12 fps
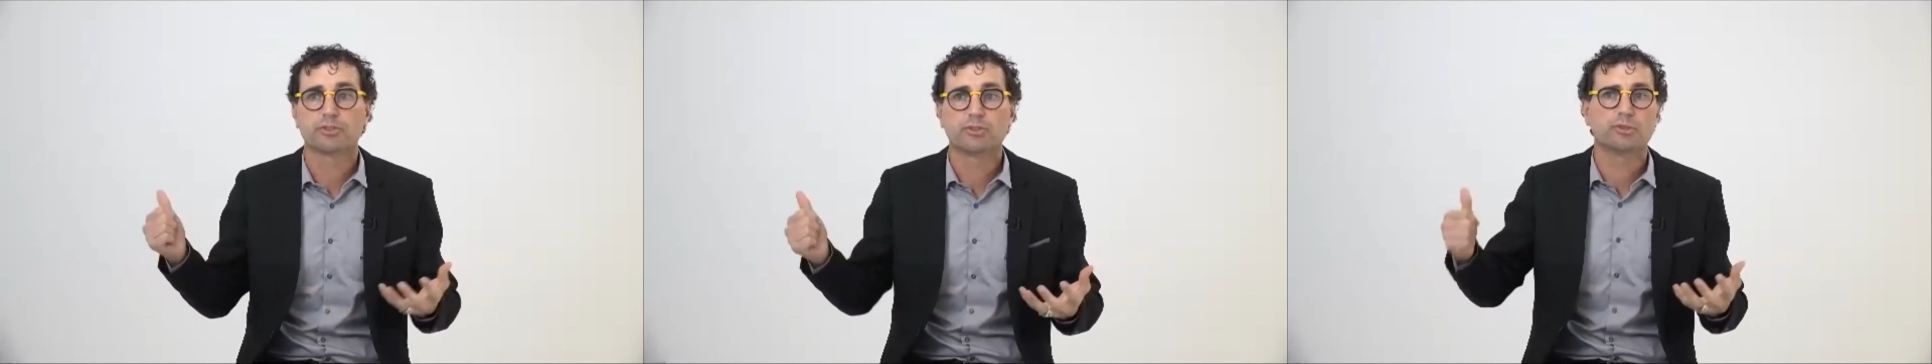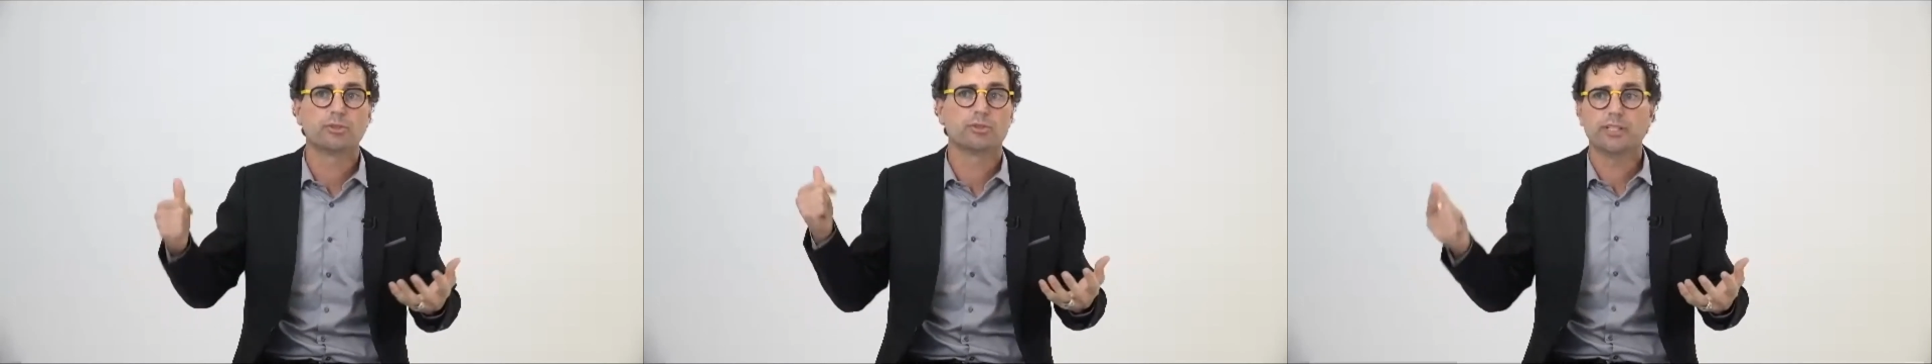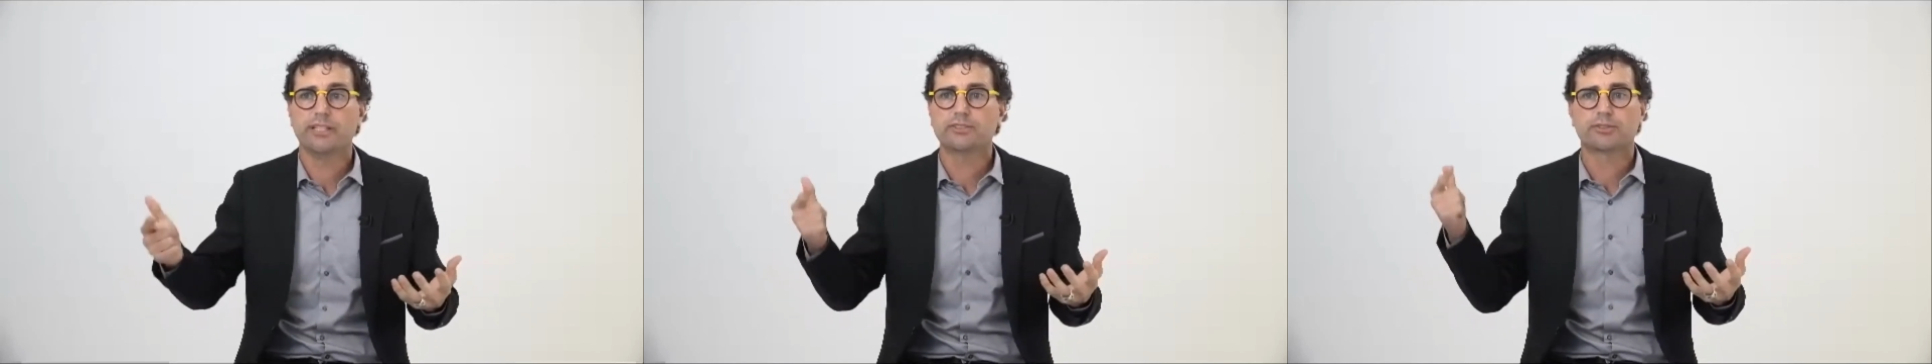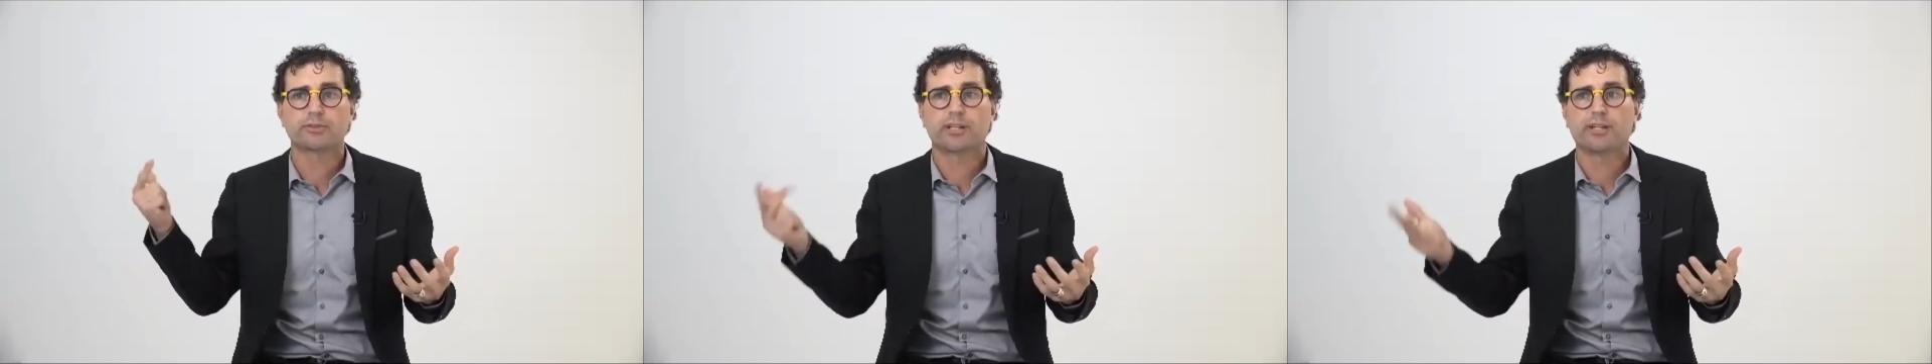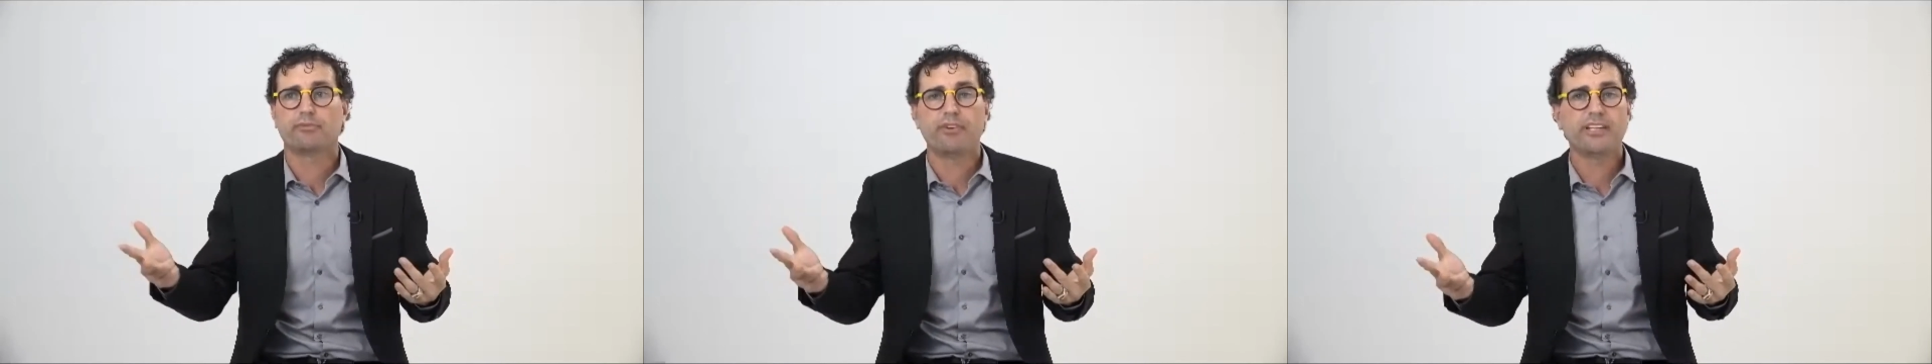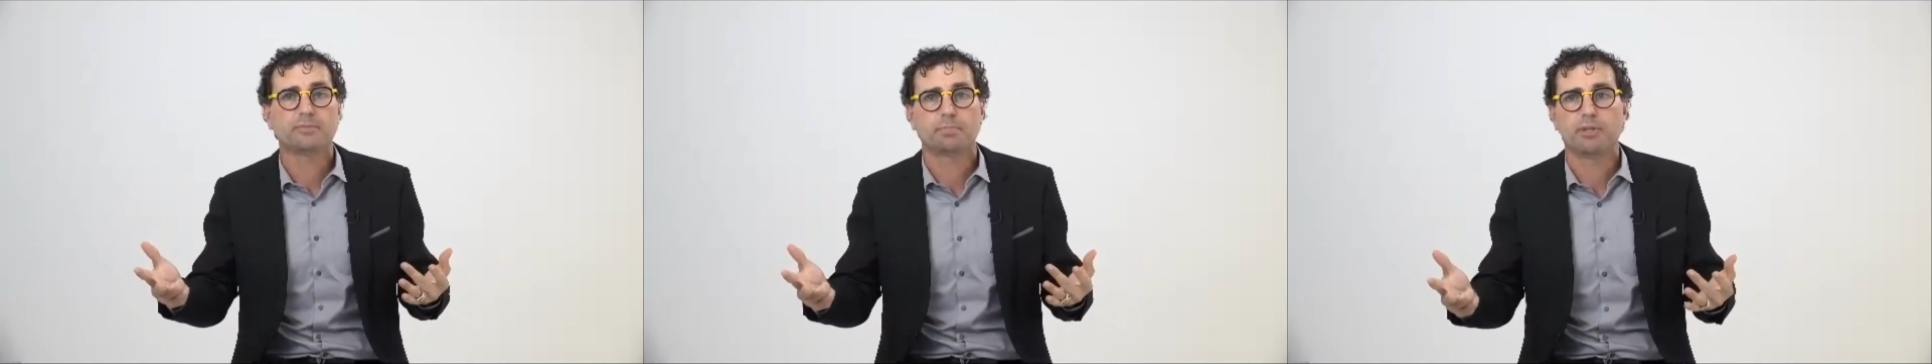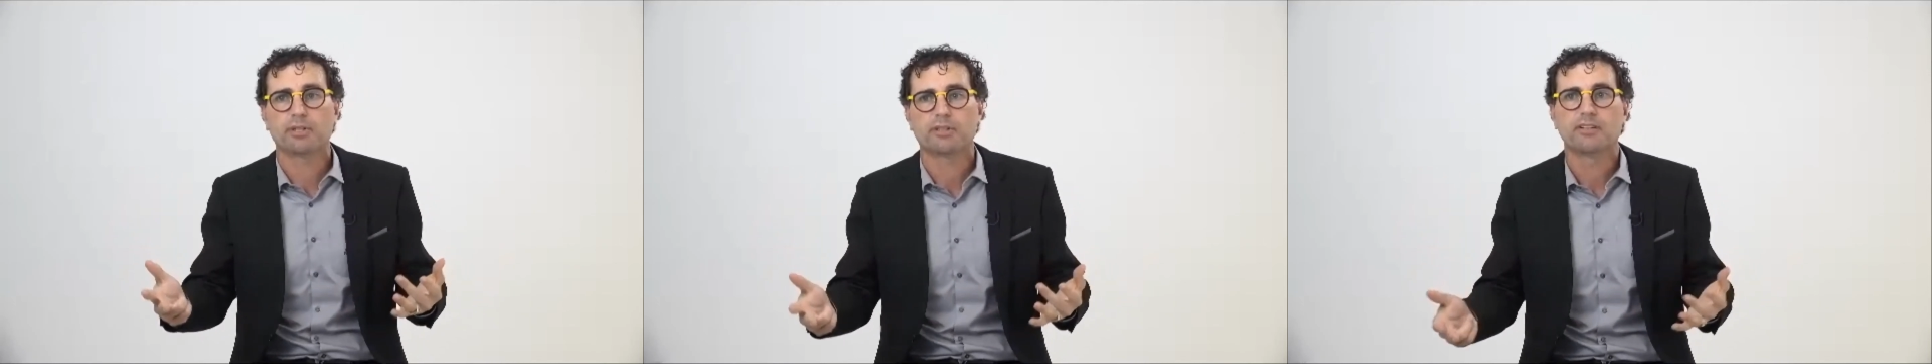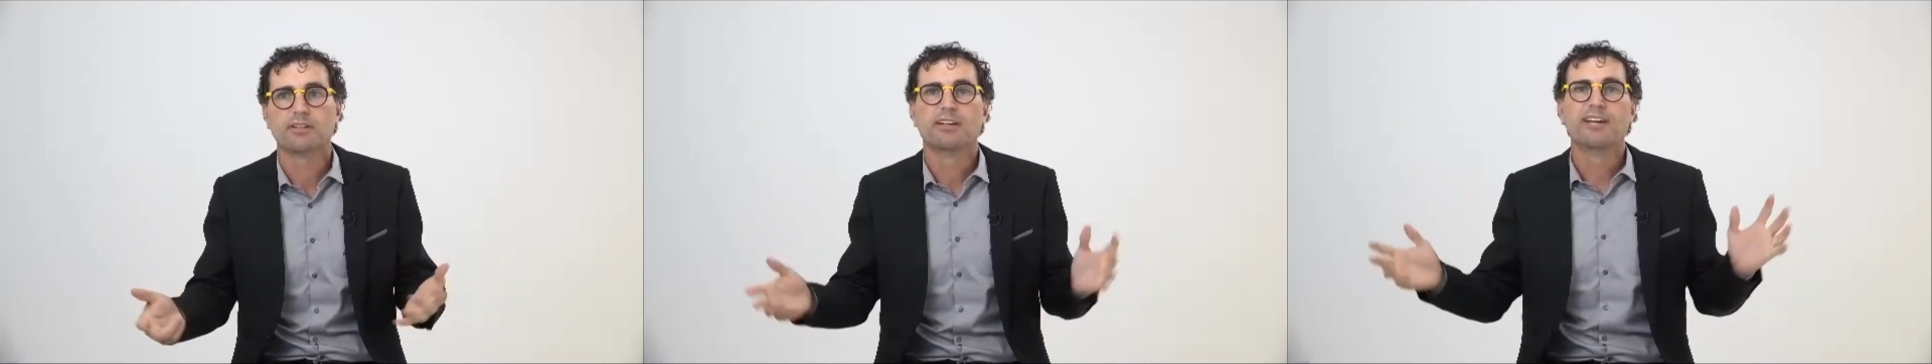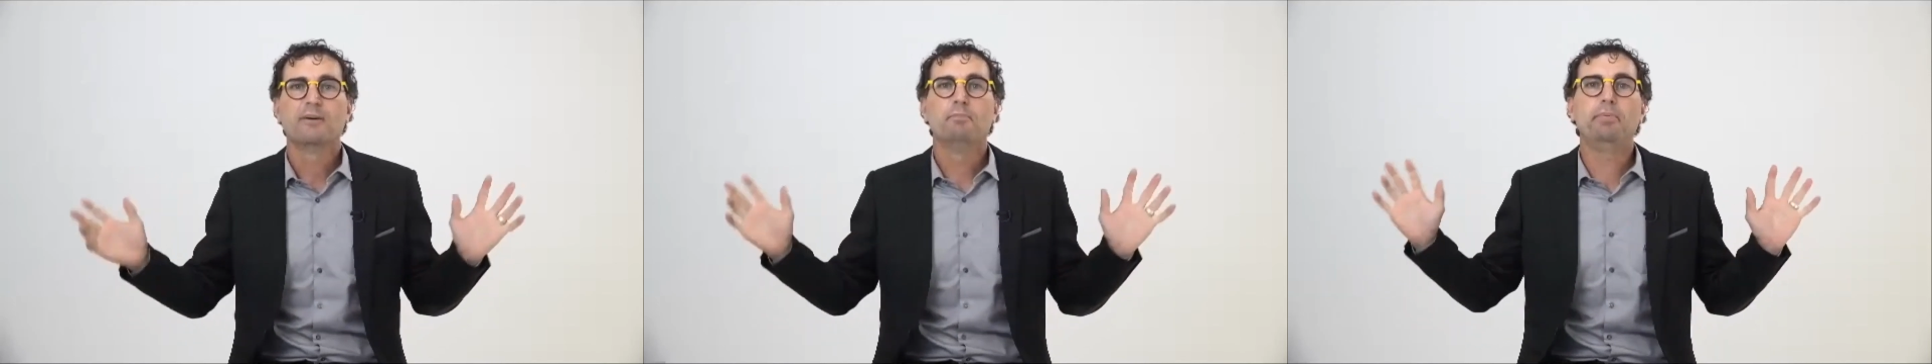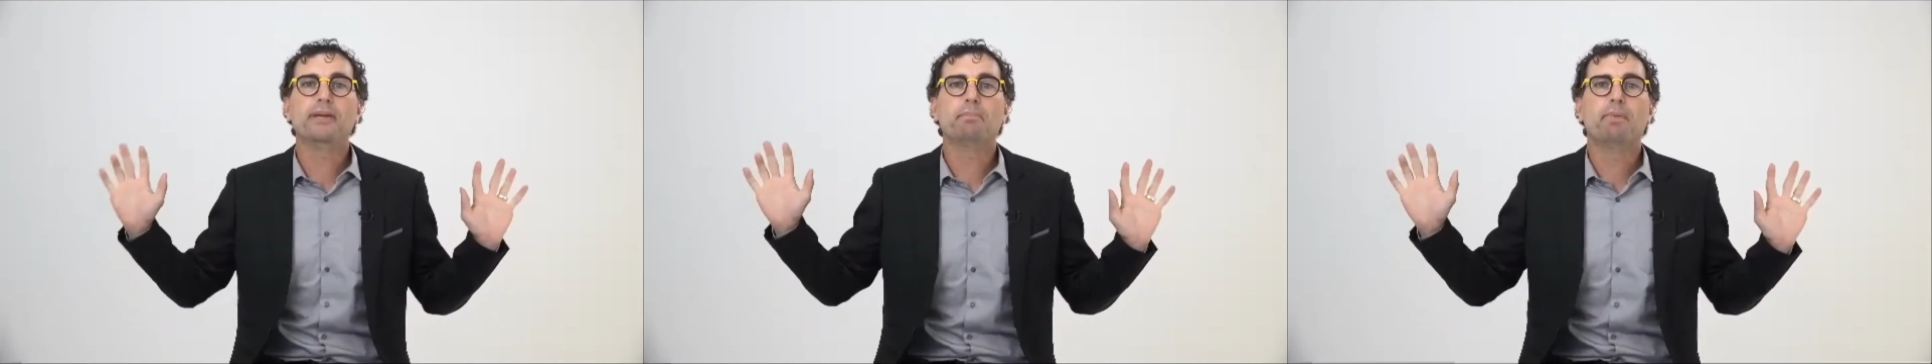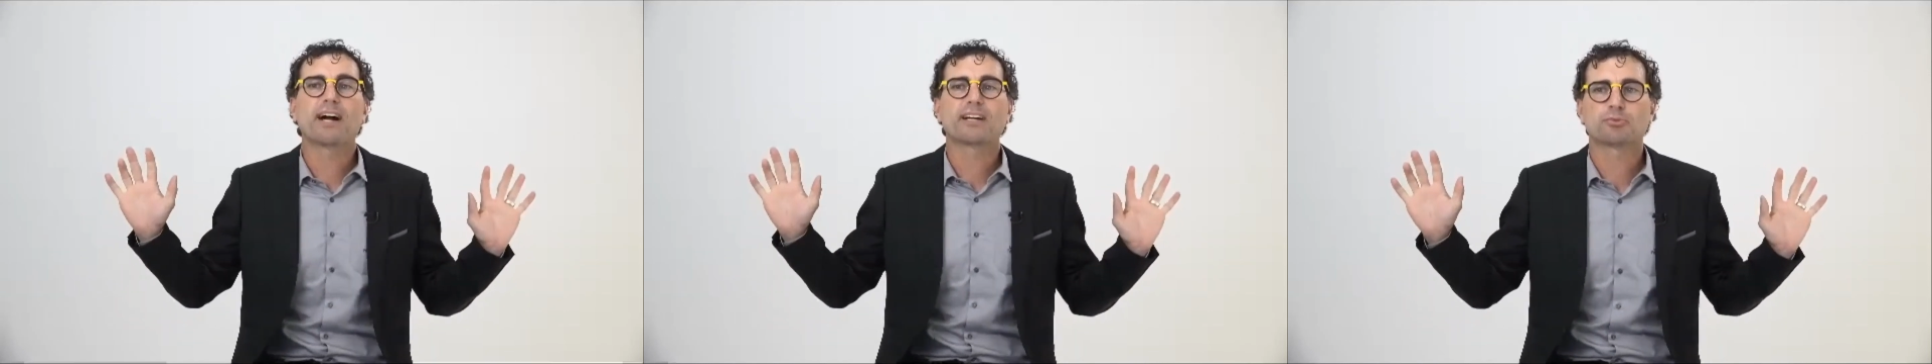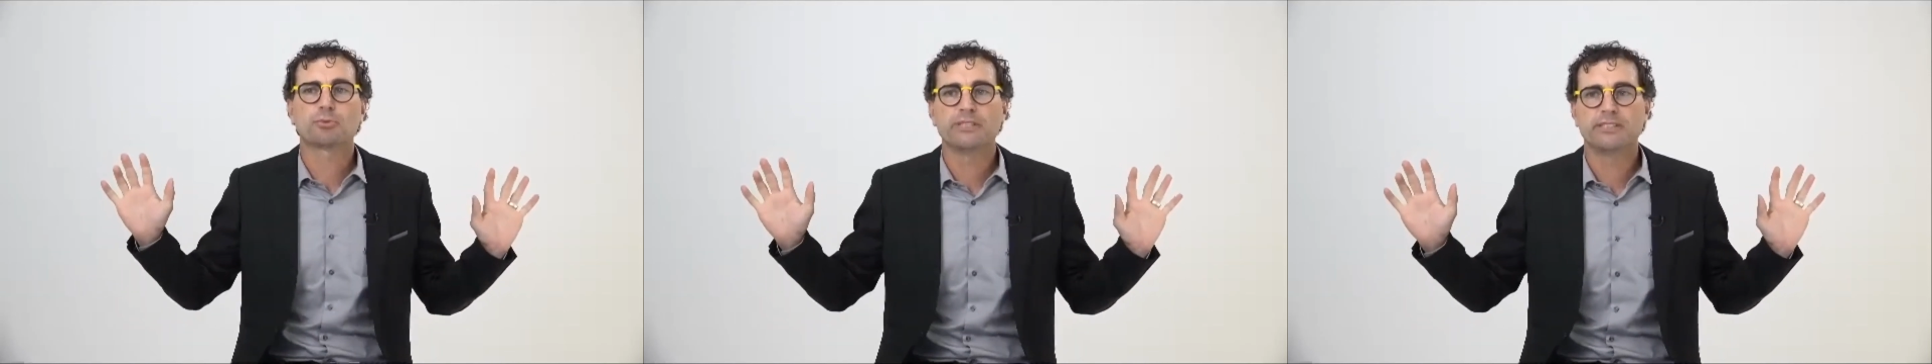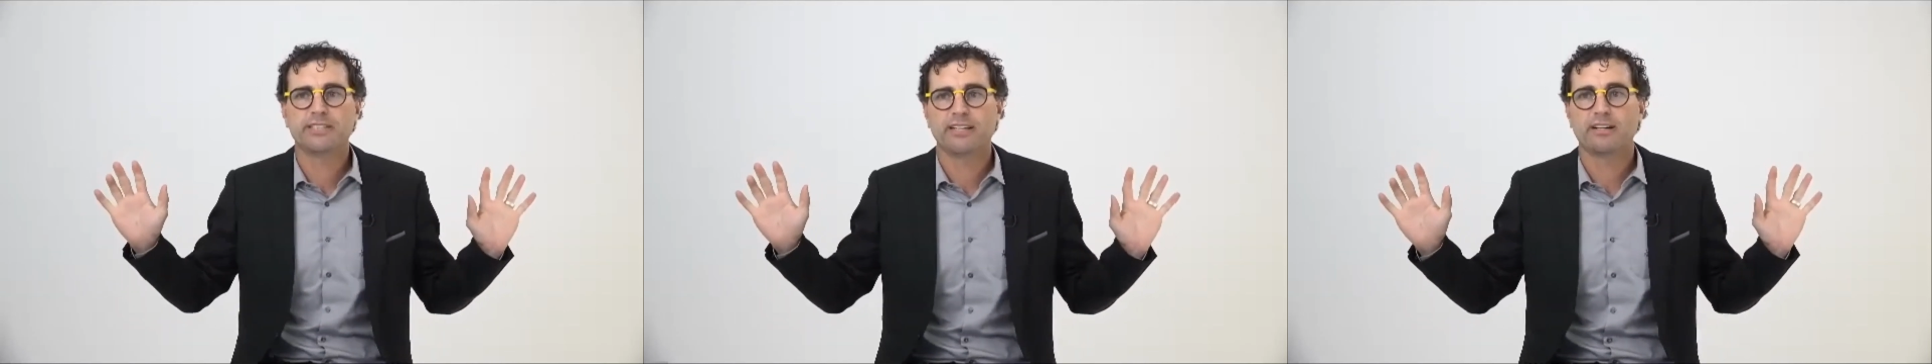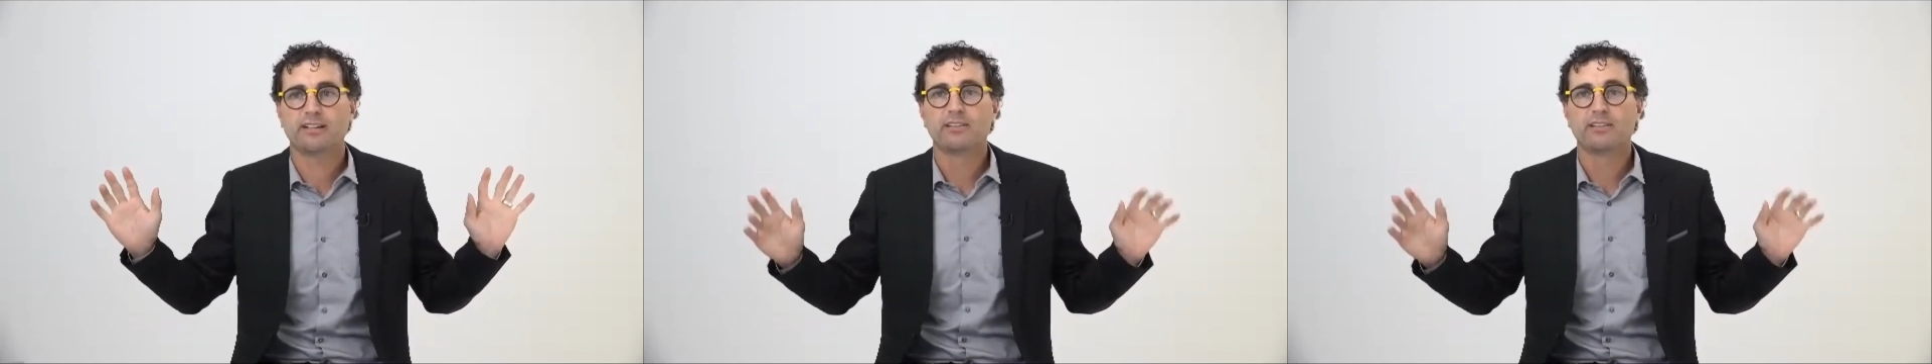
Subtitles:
Google, Instagram, Facebook, big box retail.